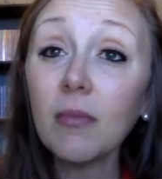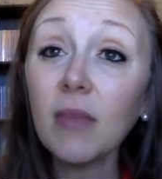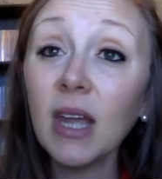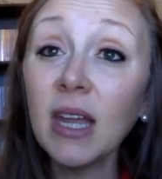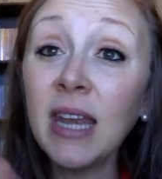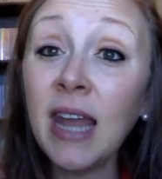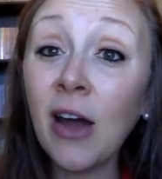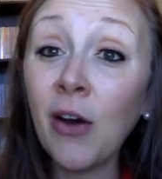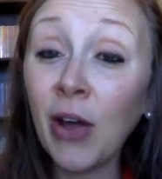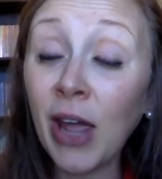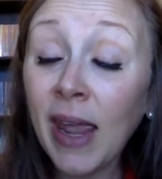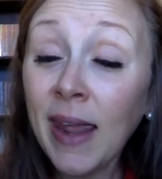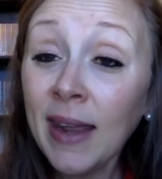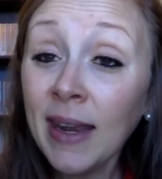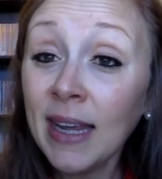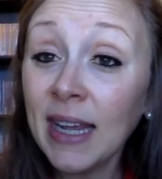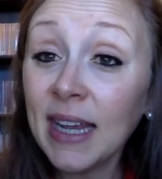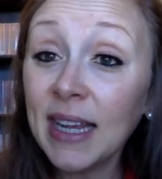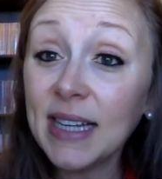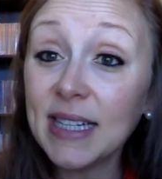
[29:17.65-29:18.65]
Now
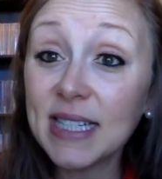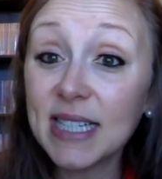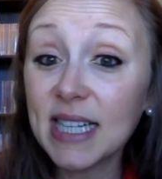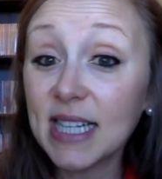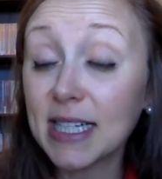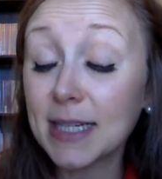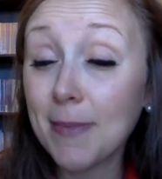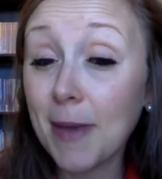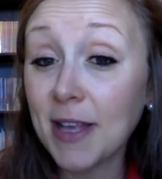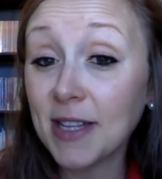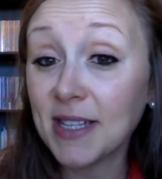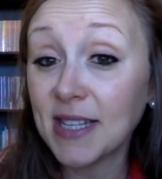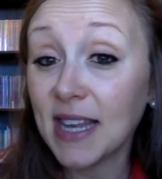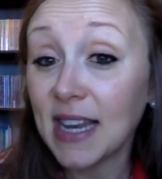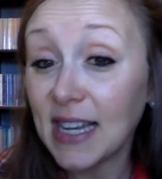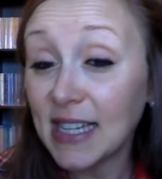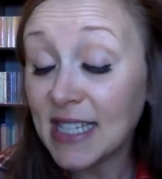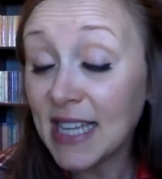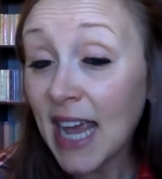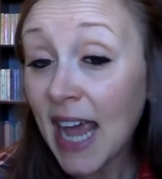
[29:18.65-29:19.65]
Annie is 6 months in
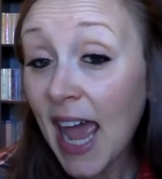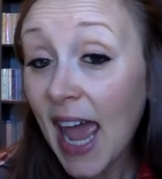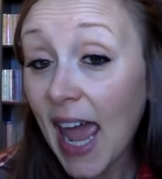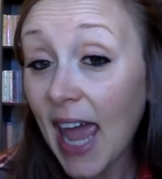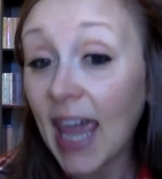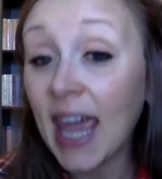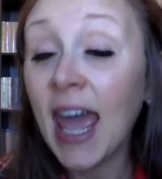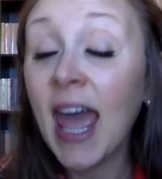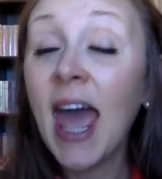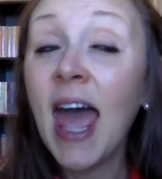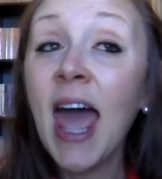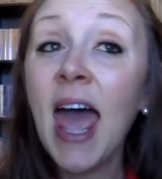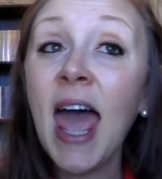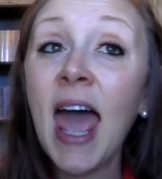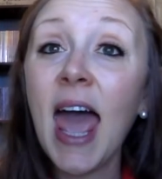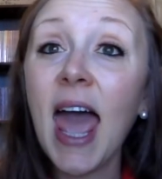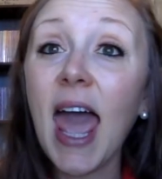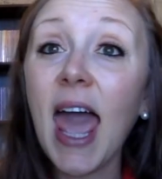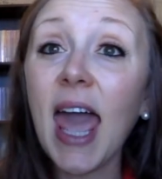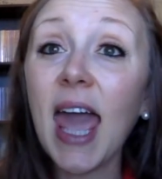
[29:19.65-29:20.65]
a day
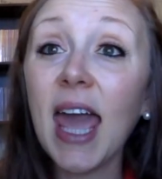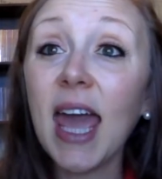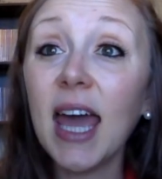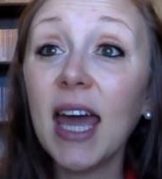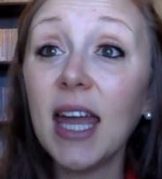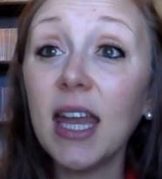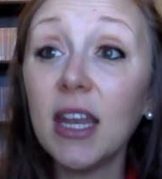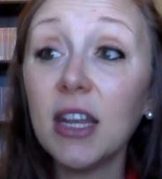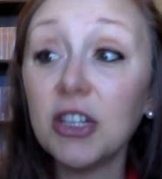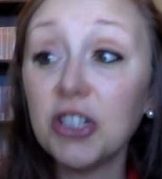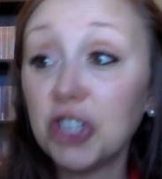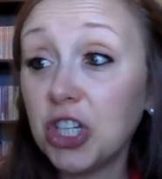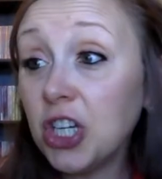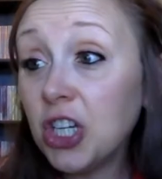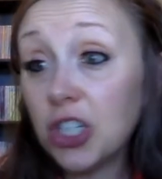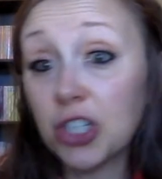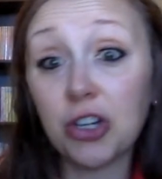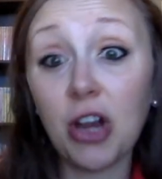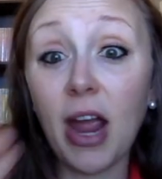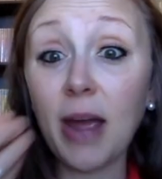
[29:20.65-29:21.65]
and she
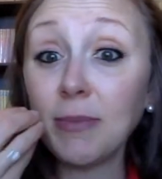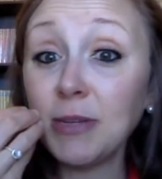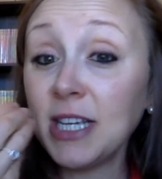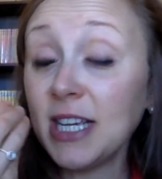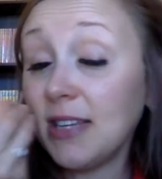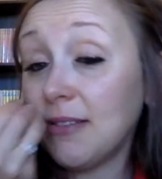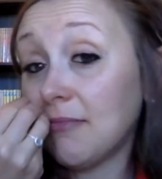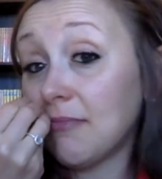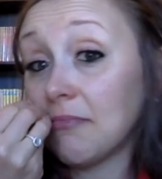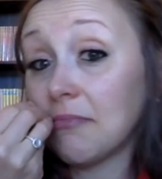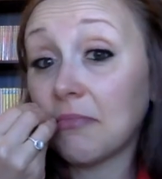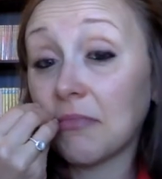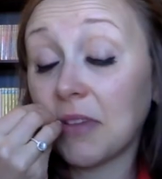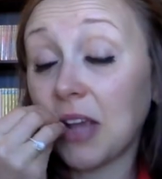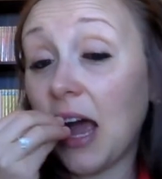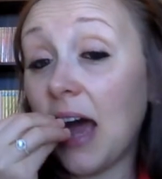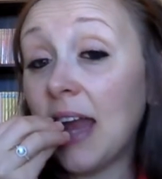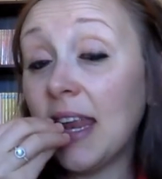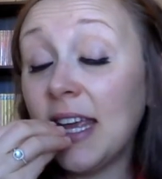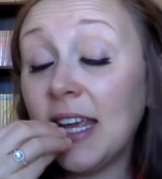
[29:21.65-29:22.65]
just grabbed it.
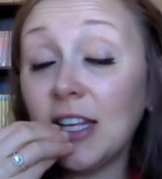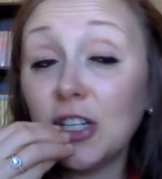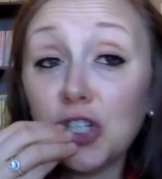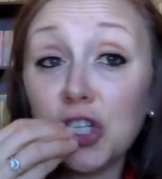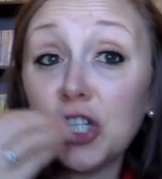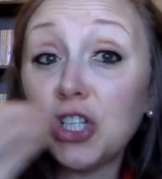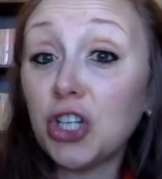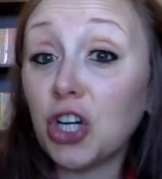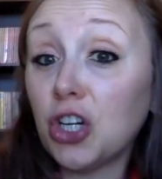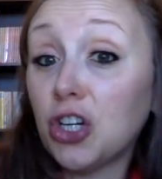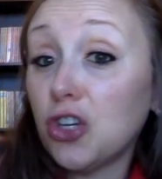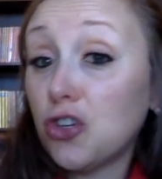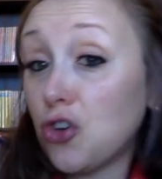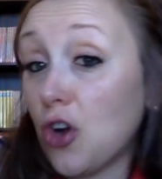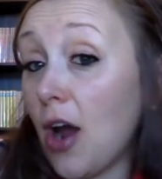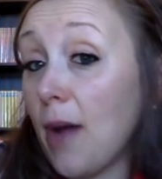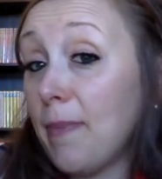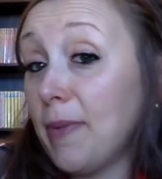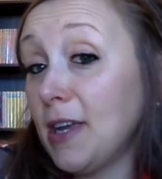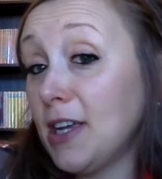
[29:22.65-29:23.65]
Got it. She started to
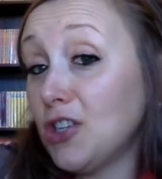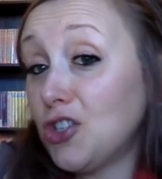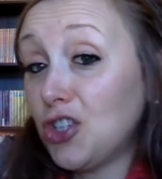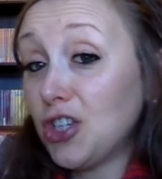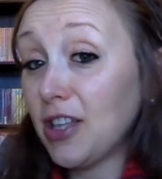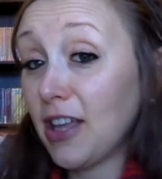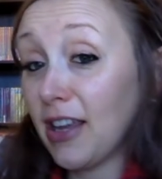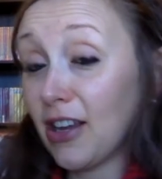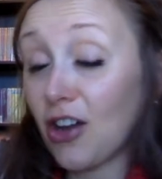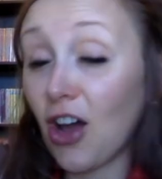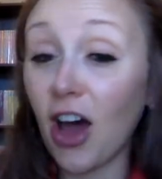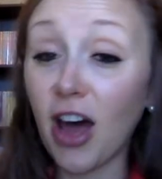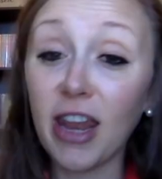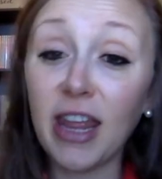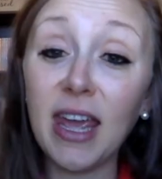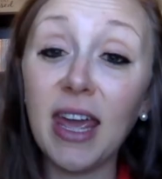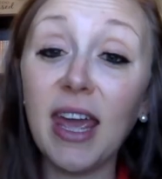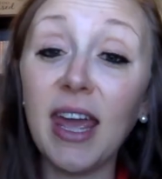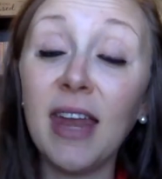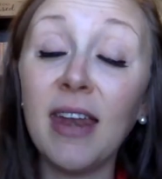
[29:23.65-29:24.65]
drop it. She like caught
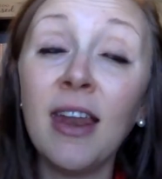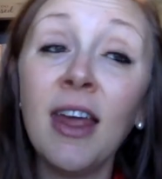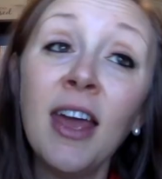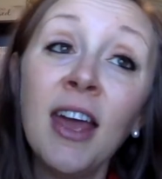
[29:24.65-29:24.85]
it. And